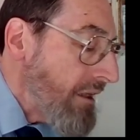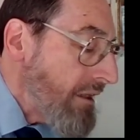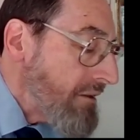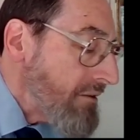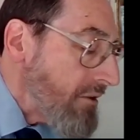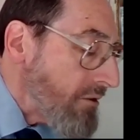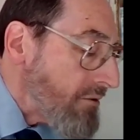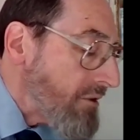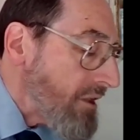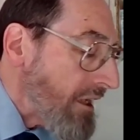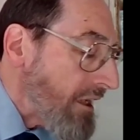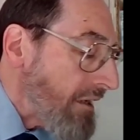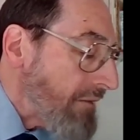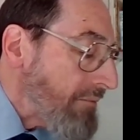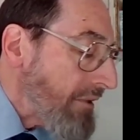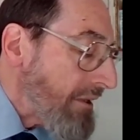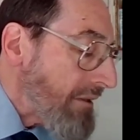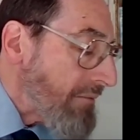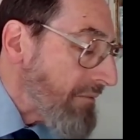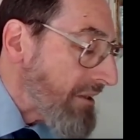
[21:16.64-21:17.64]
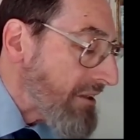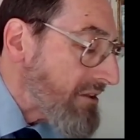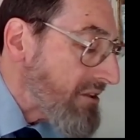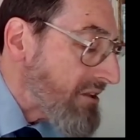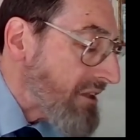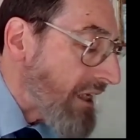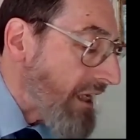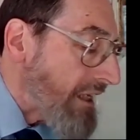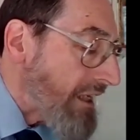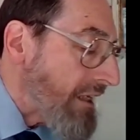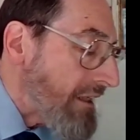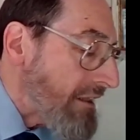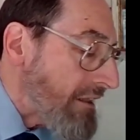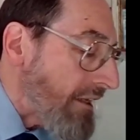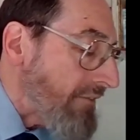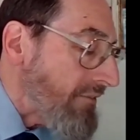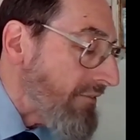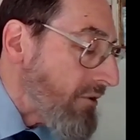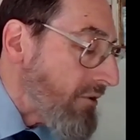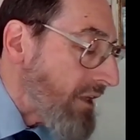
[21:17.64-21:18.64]
notel big miktzat
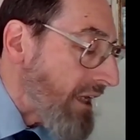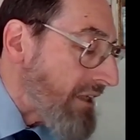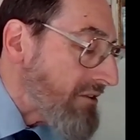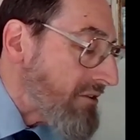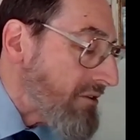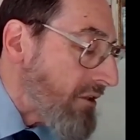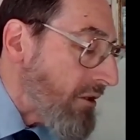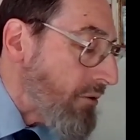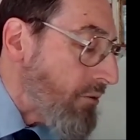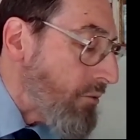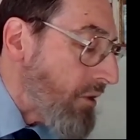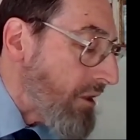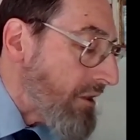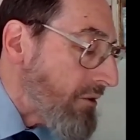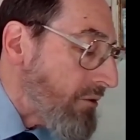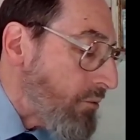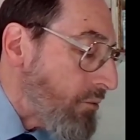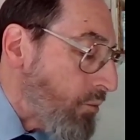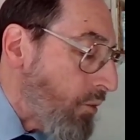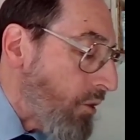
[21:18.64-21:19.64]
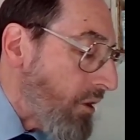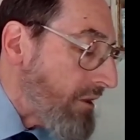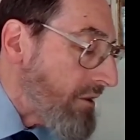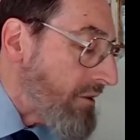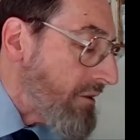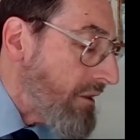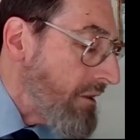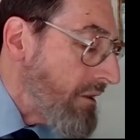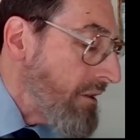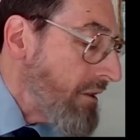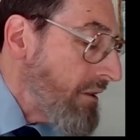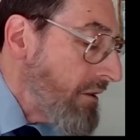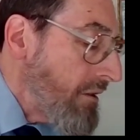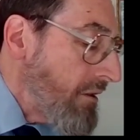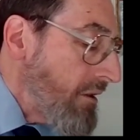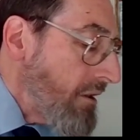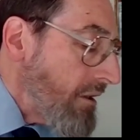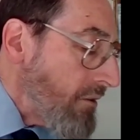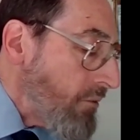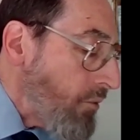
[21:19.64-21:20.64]
yadav. Okay, so one
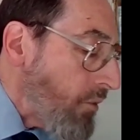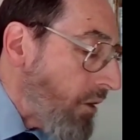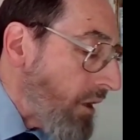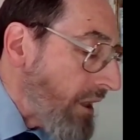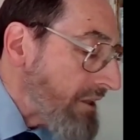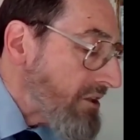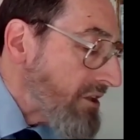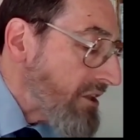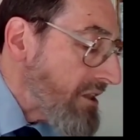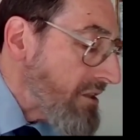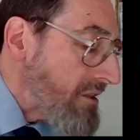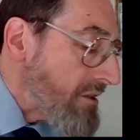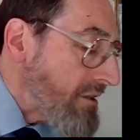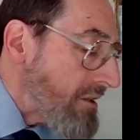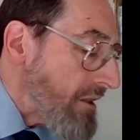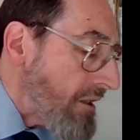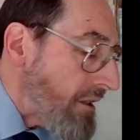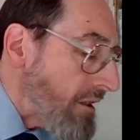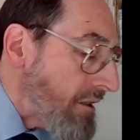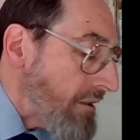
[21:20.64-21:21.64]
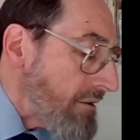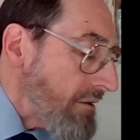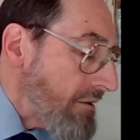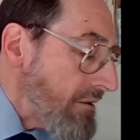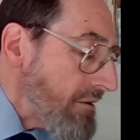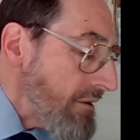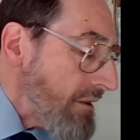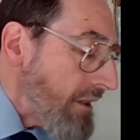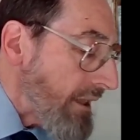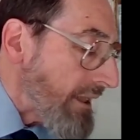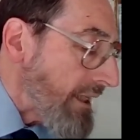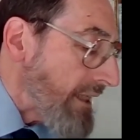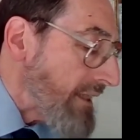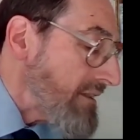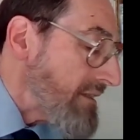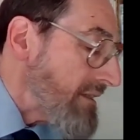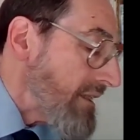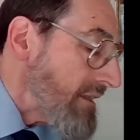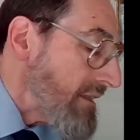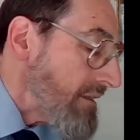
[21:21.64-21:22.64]
washes, I
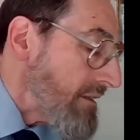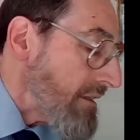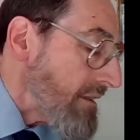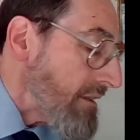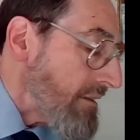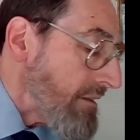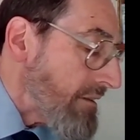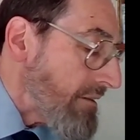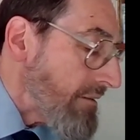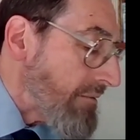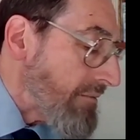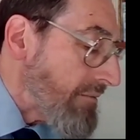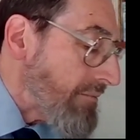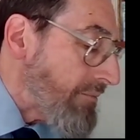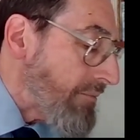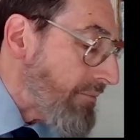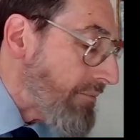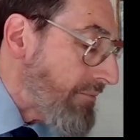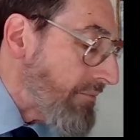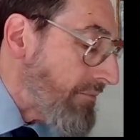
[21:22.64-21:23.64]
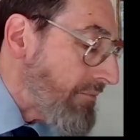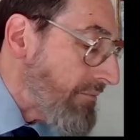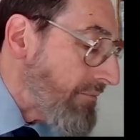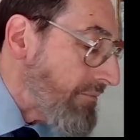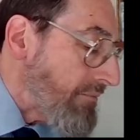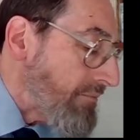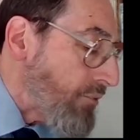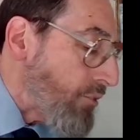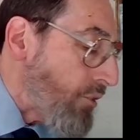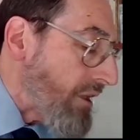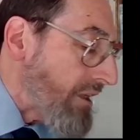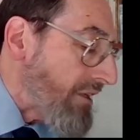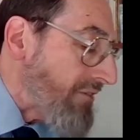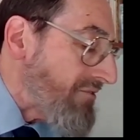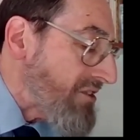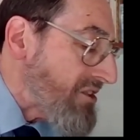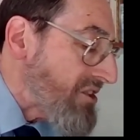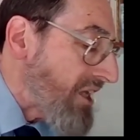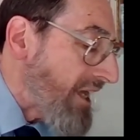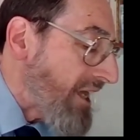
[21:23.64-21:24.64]
guess, part of
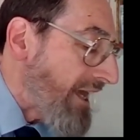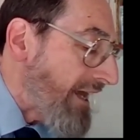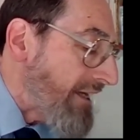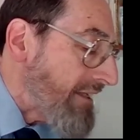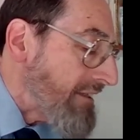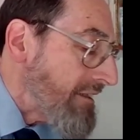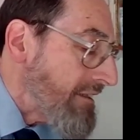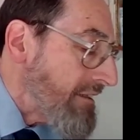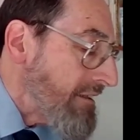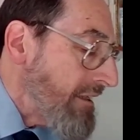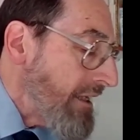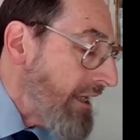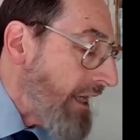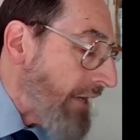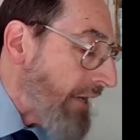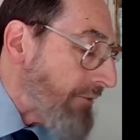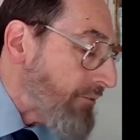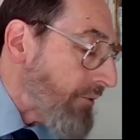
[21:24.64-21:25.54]
his hand and